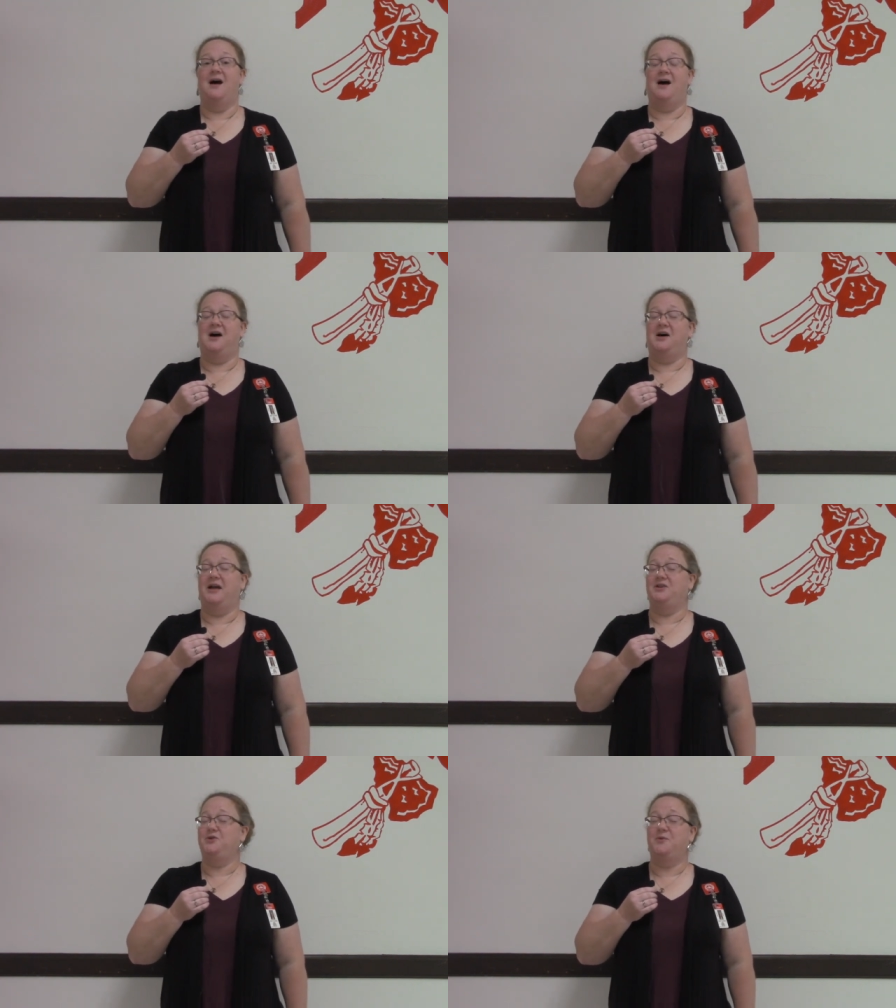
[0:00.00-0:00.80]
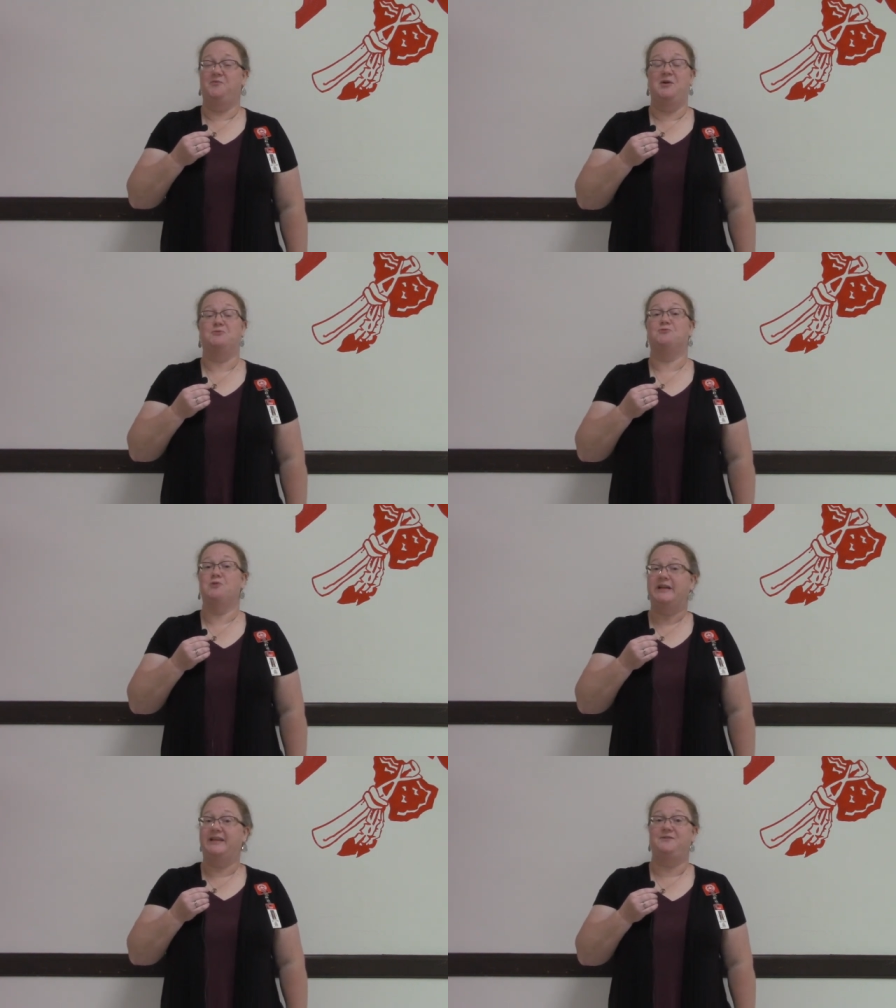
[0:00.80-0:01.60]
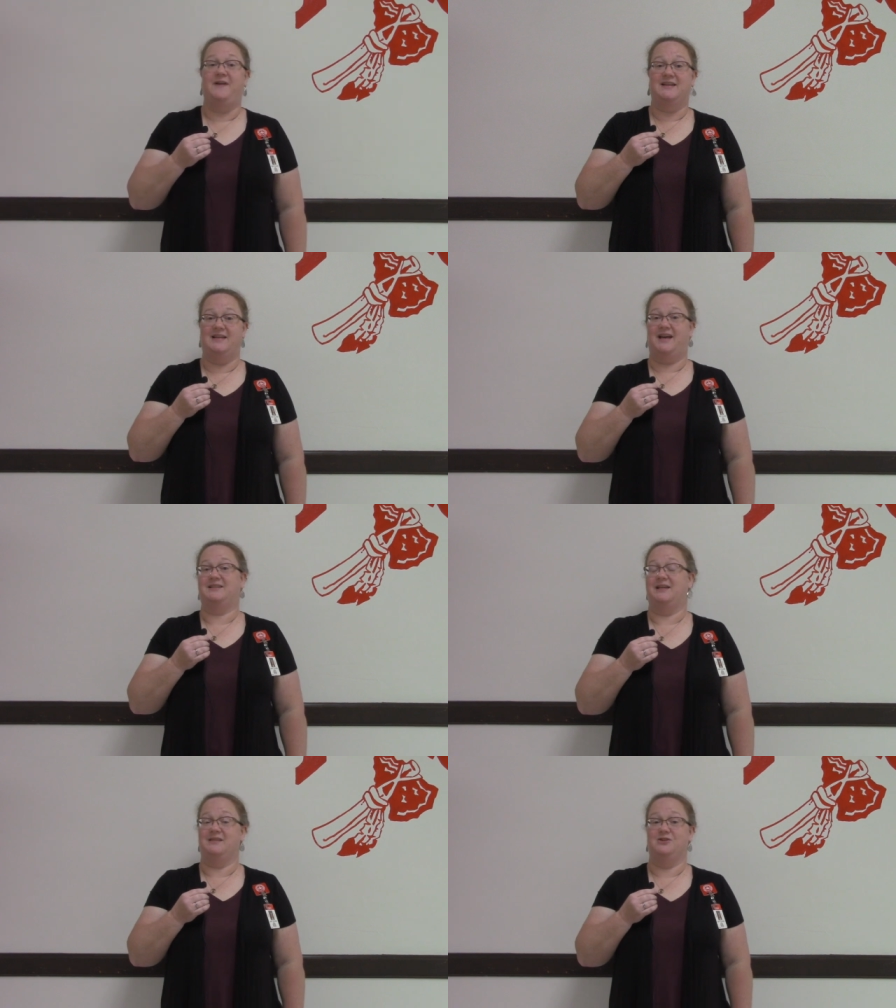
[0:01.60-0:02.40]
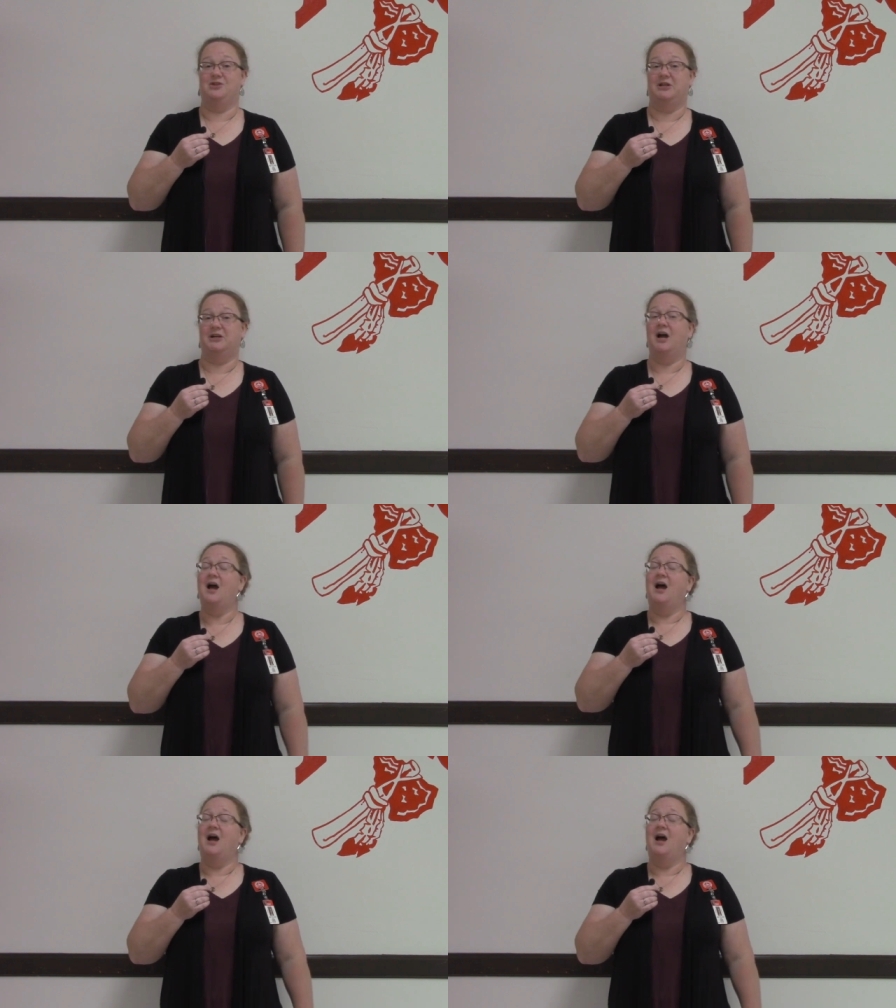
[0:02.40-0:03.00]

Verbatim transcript: uh, and you have been really fantastic this year.